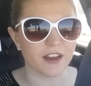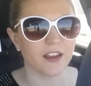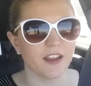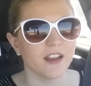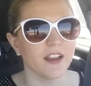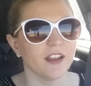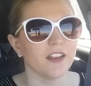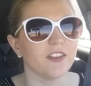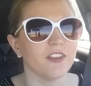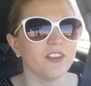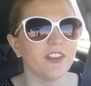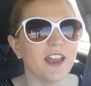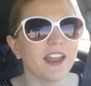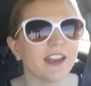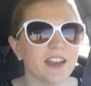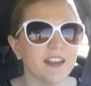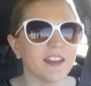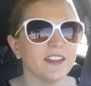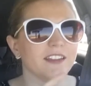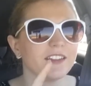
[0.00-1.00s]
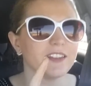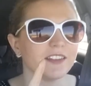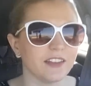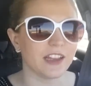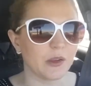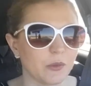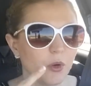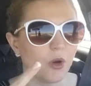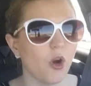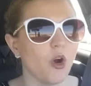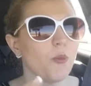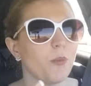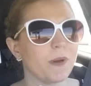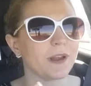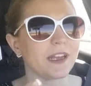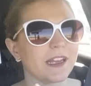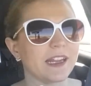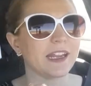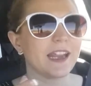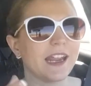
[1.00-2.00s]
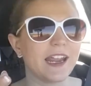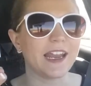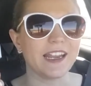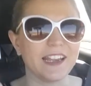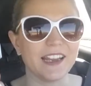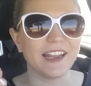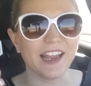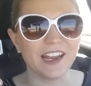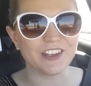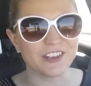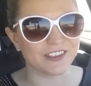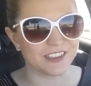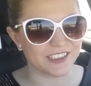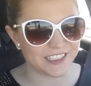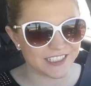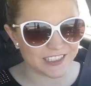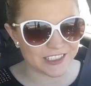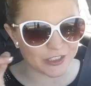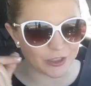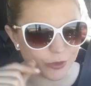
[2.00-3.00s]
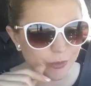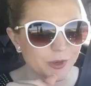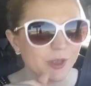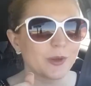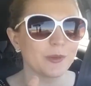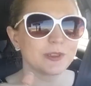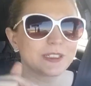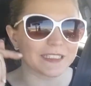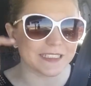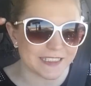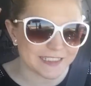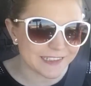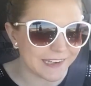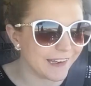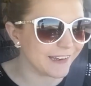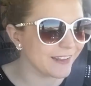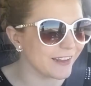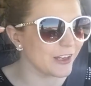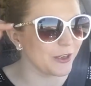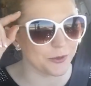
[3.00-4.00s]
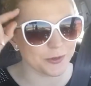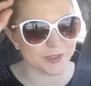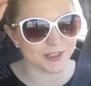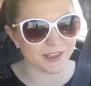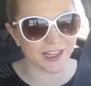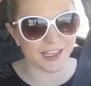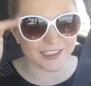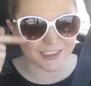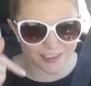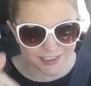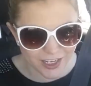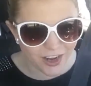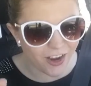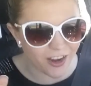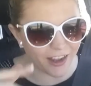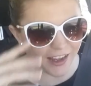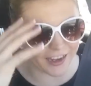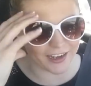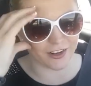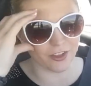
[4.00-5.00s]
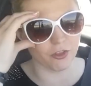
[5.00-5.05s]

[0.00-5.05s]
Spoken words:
Then they will open it again and you'll be able to see that they saw it.